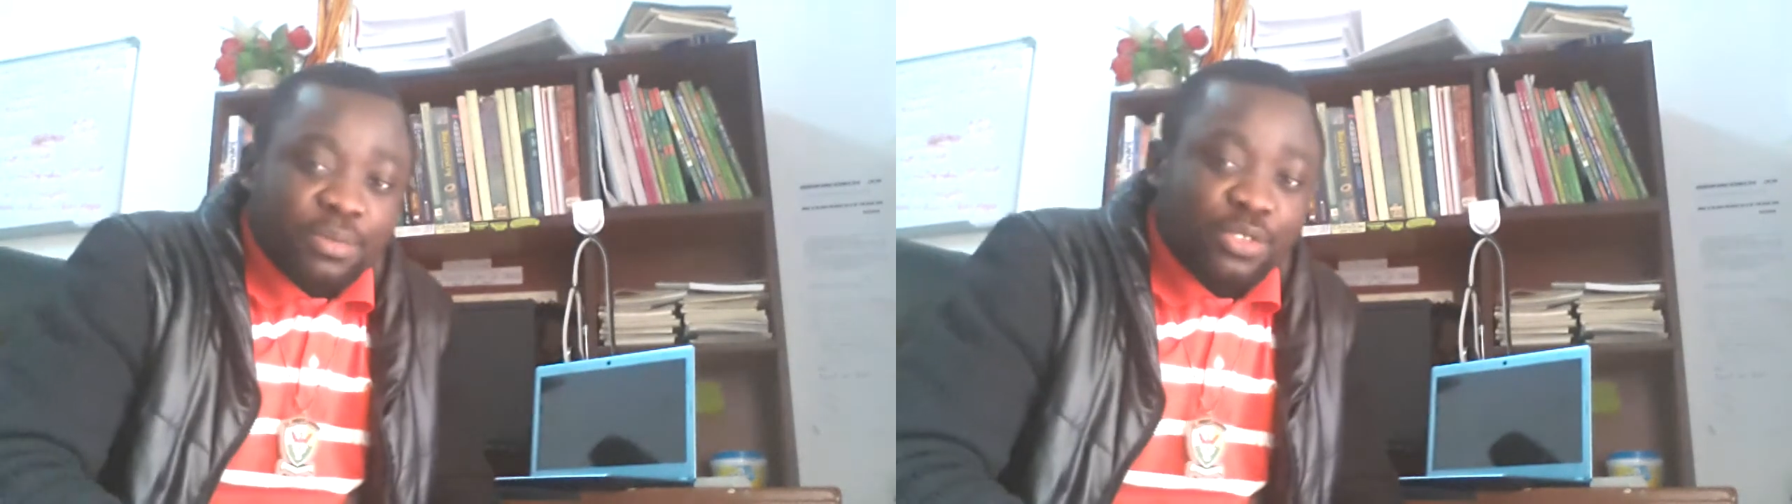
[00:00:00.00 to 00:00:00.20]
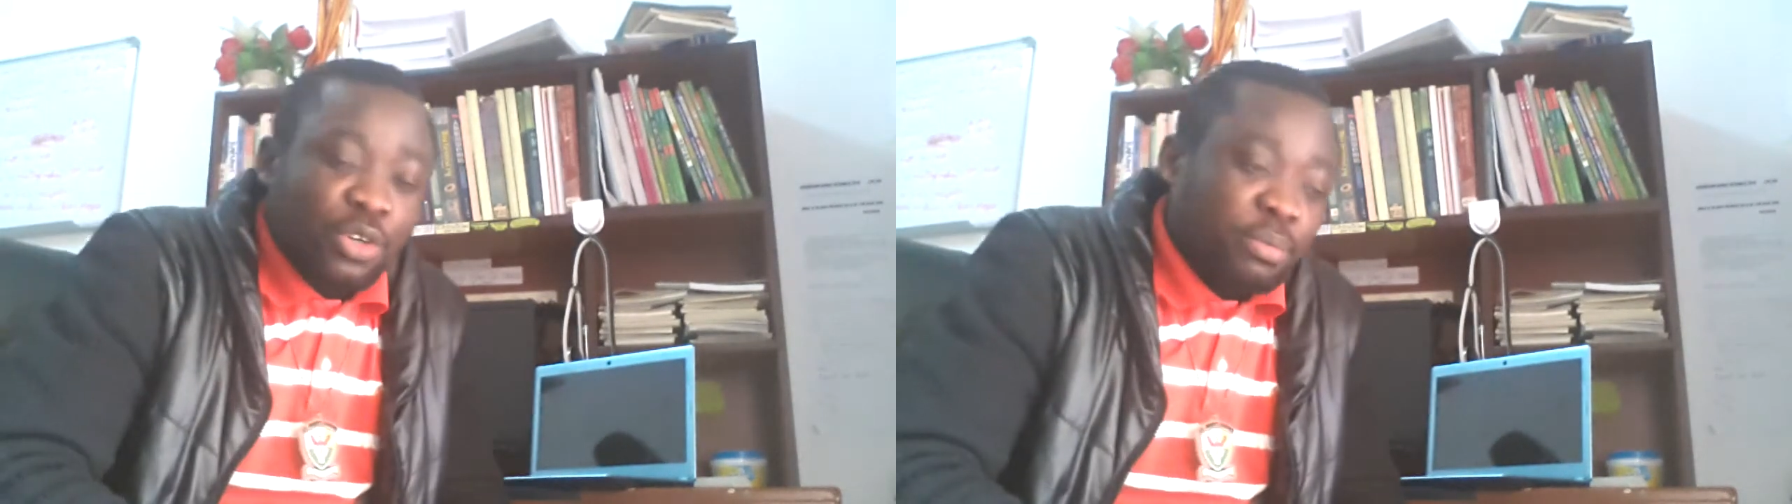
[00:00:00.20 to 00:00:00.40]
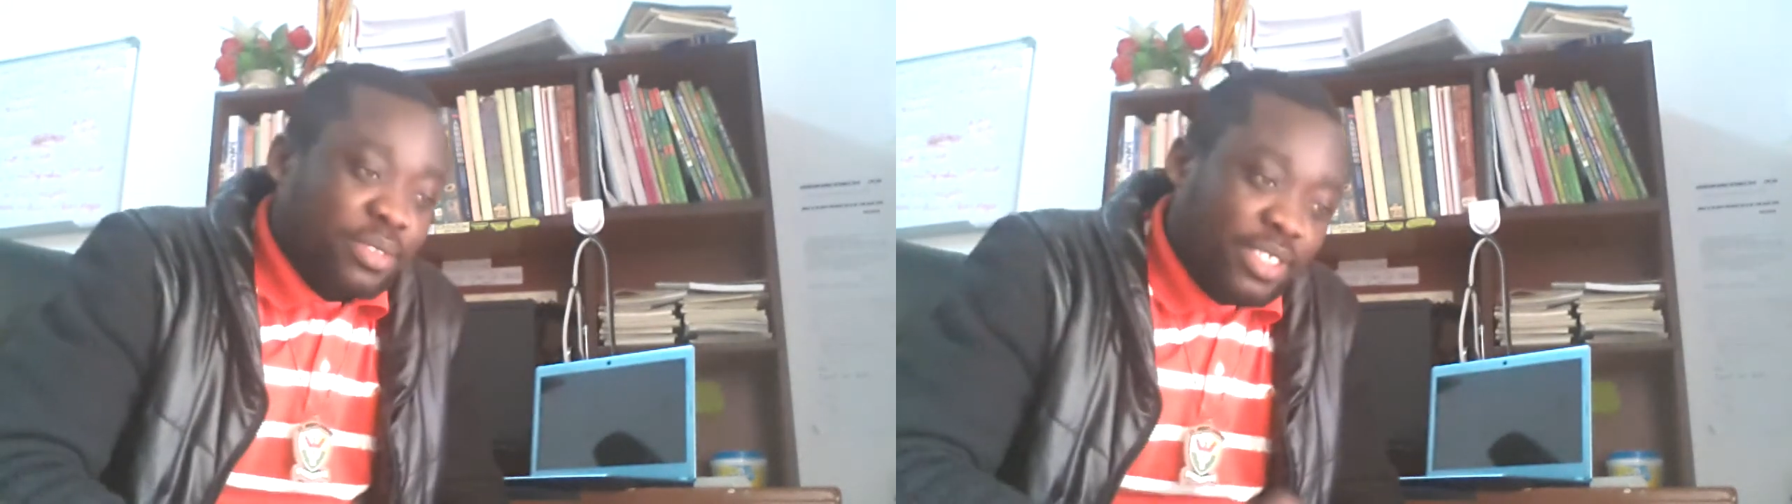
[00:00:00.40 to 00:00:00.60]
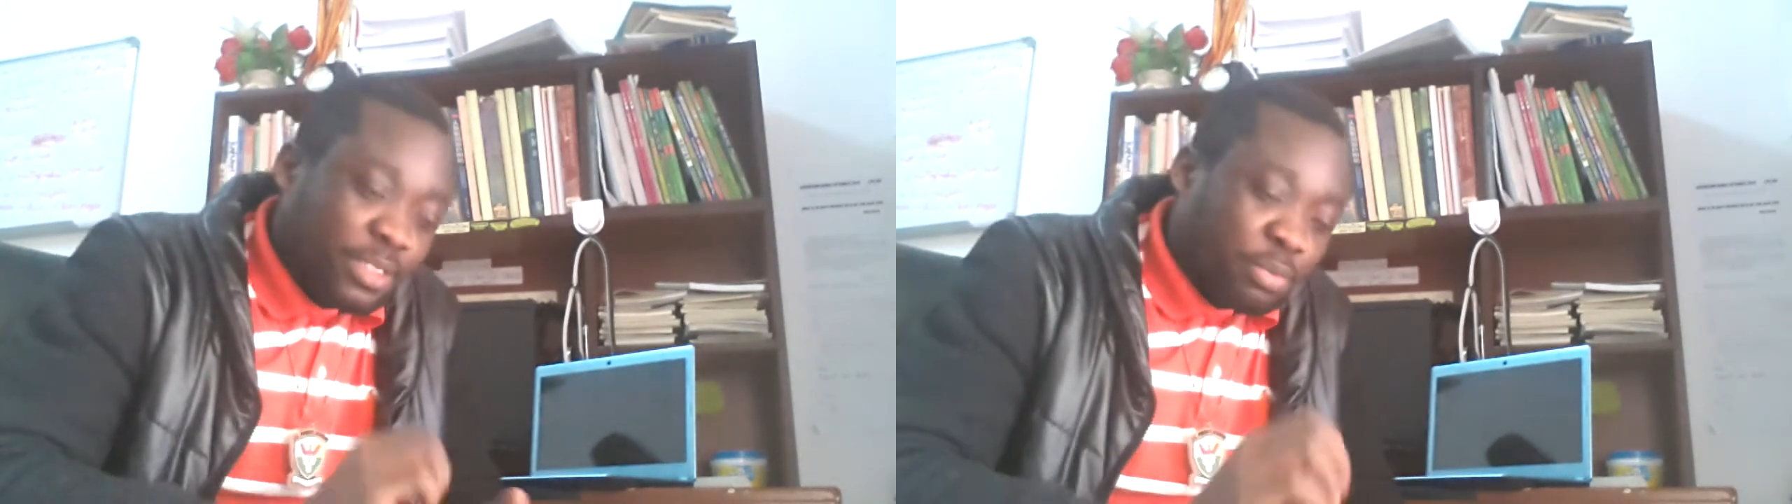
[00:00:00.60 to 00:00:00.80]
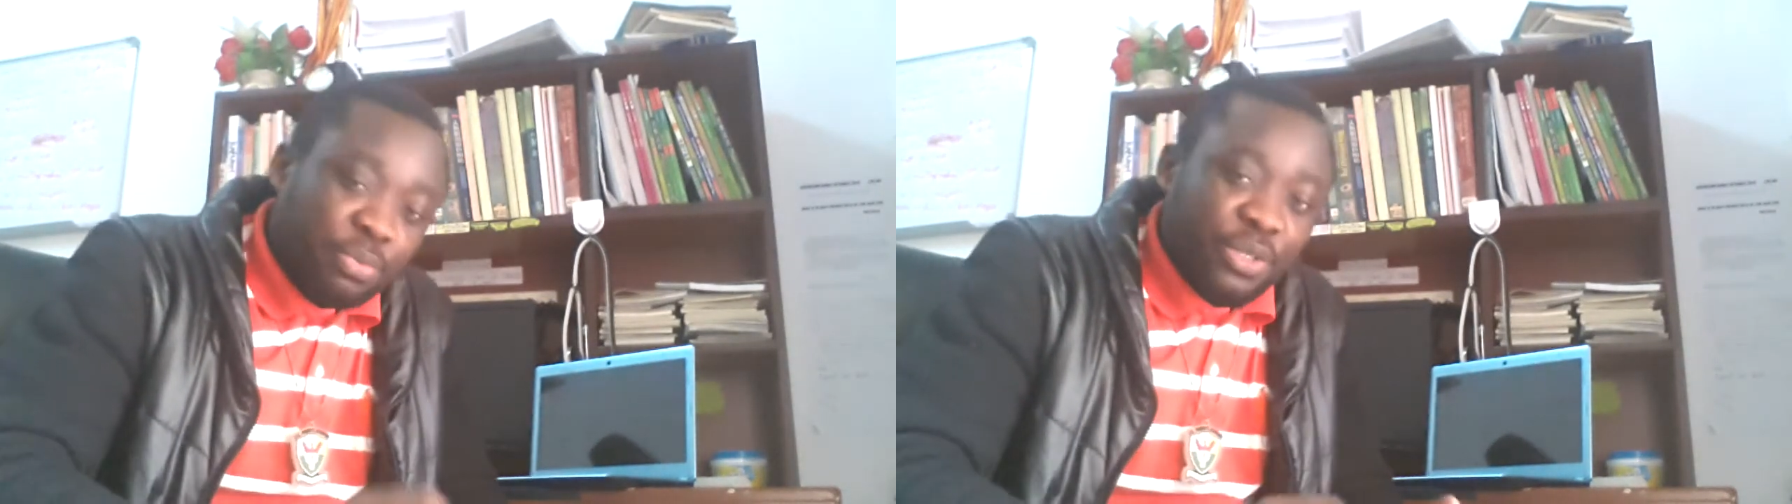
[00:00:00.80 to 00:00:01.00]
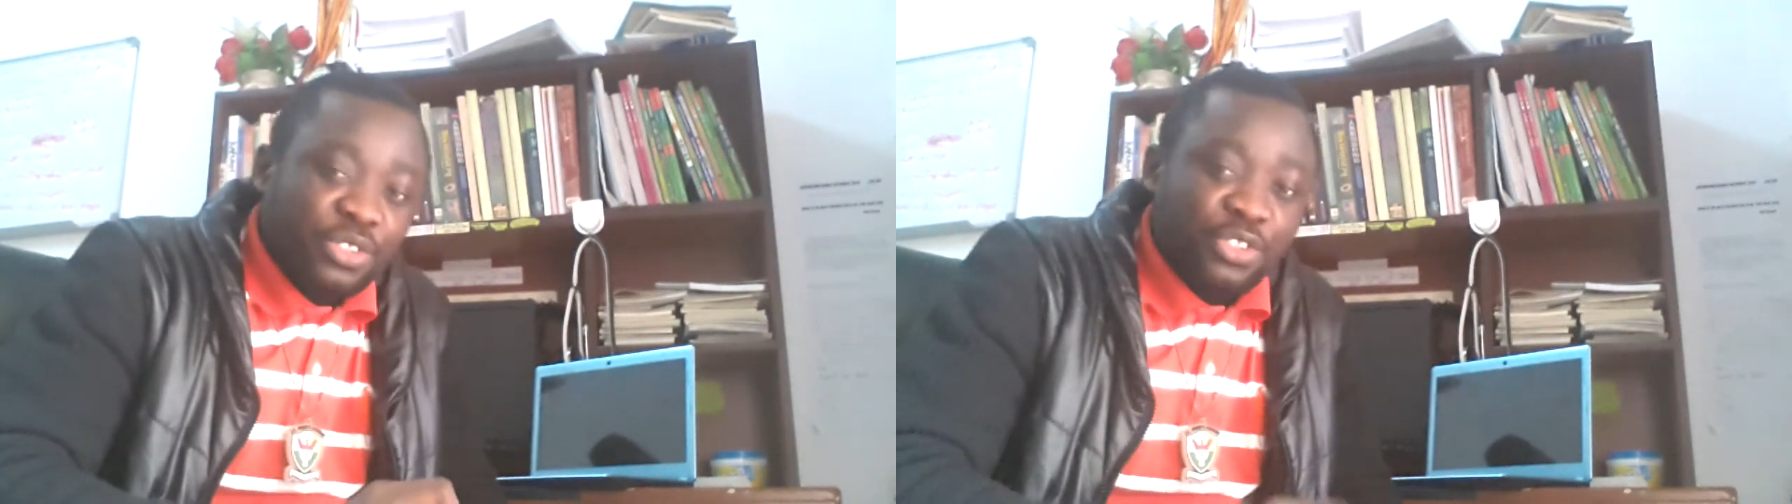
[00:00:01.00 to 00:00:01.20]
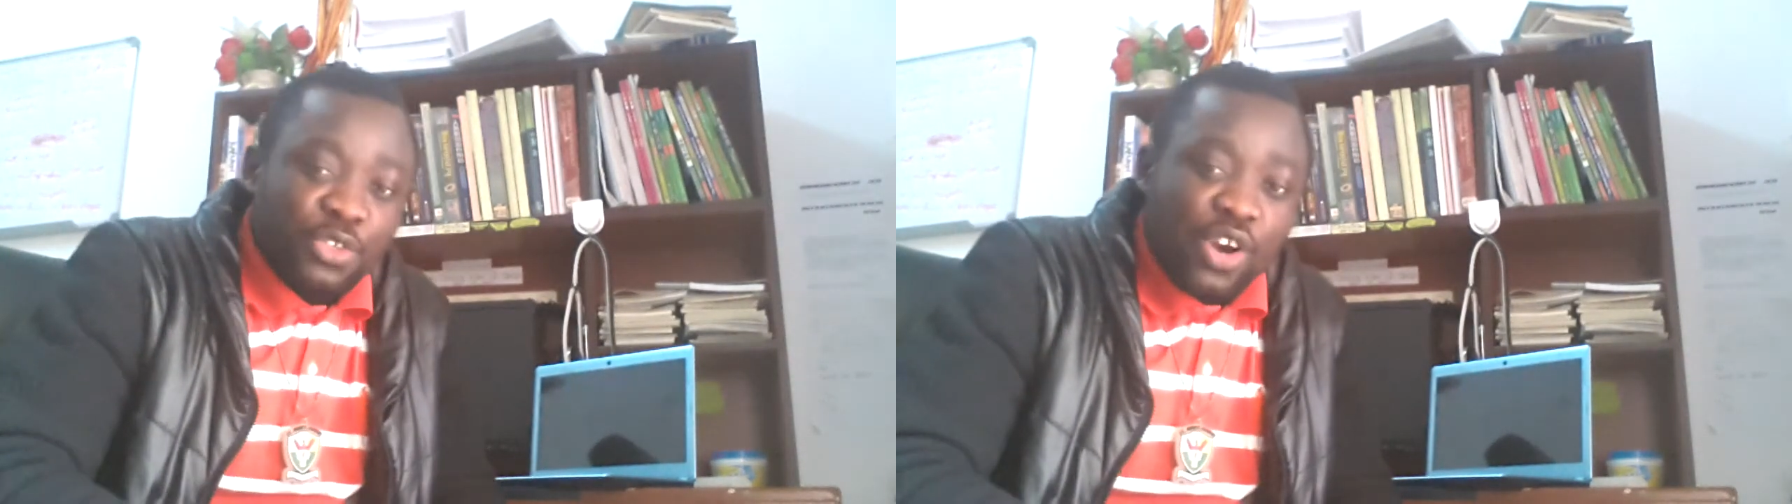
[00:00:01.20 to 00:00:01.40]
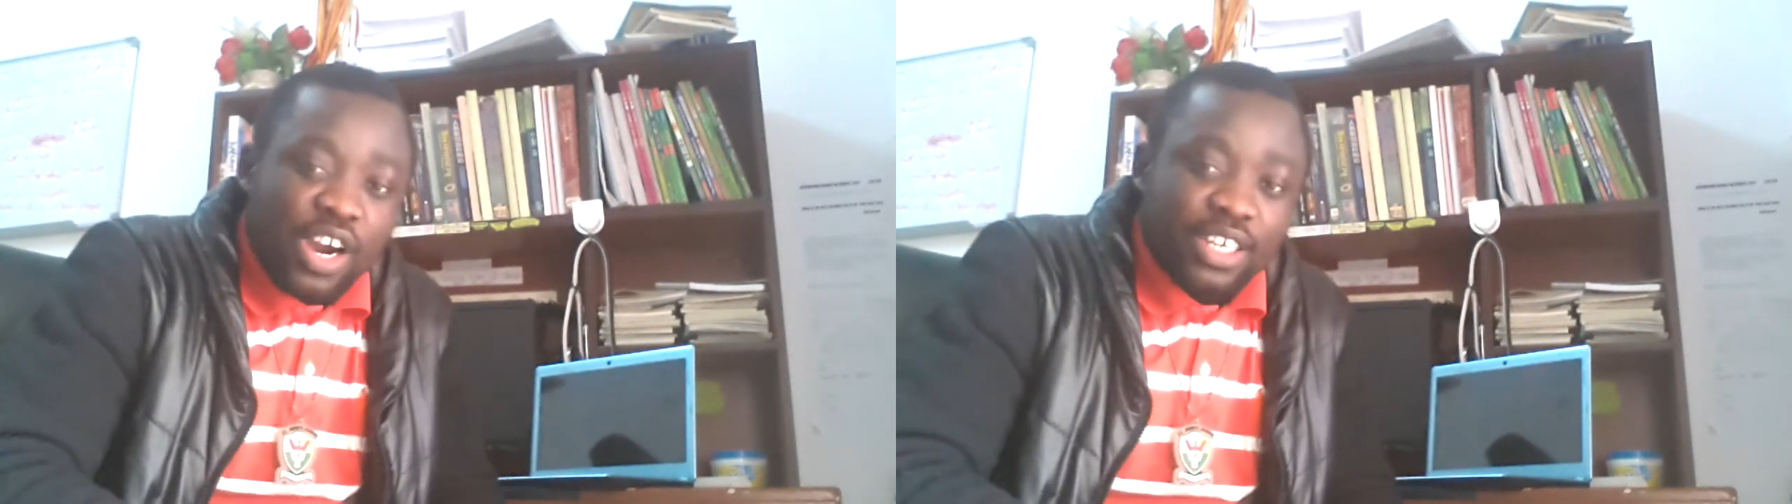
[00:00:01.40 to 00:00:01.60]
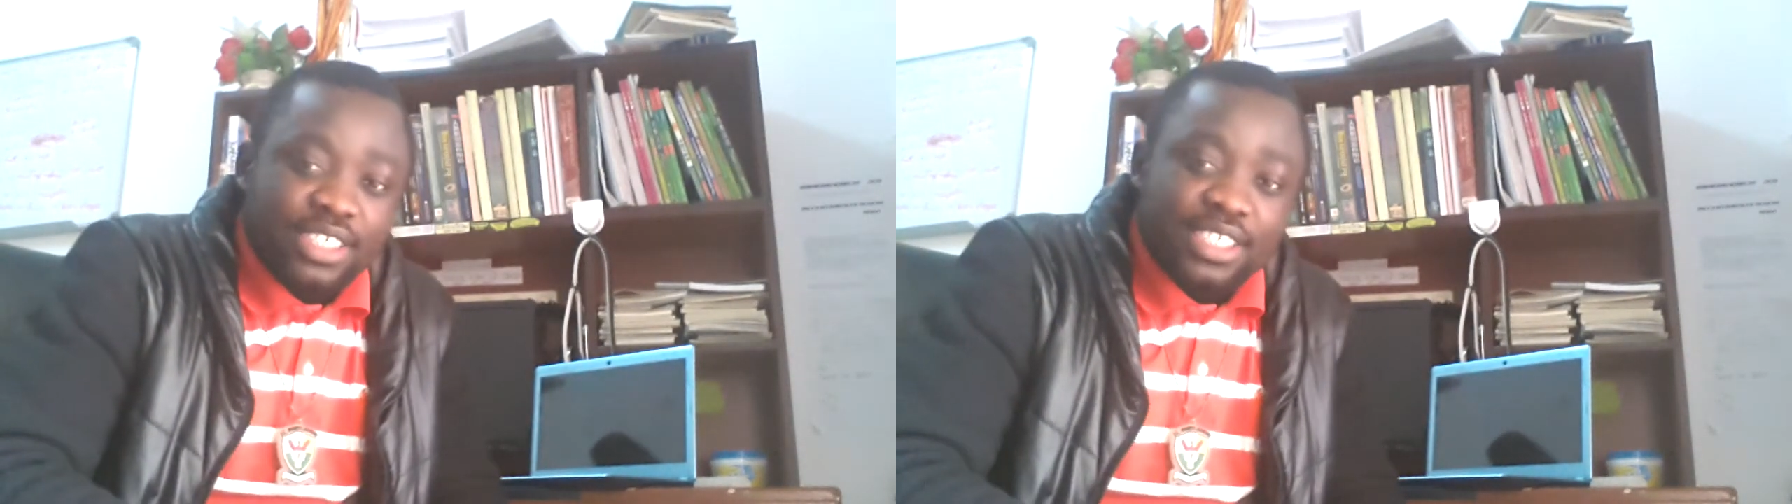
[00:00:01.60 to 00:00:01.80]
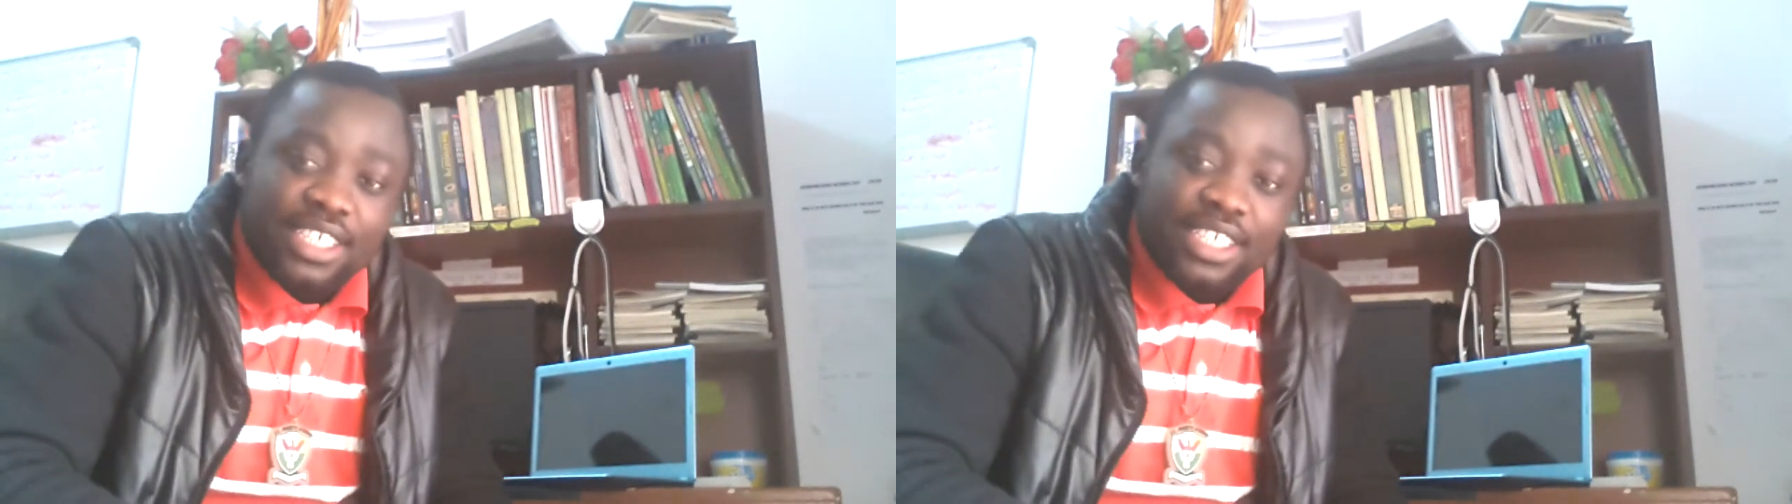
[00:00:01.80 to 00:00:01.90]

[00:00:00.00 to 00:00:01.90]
So I'm just preparing so hard.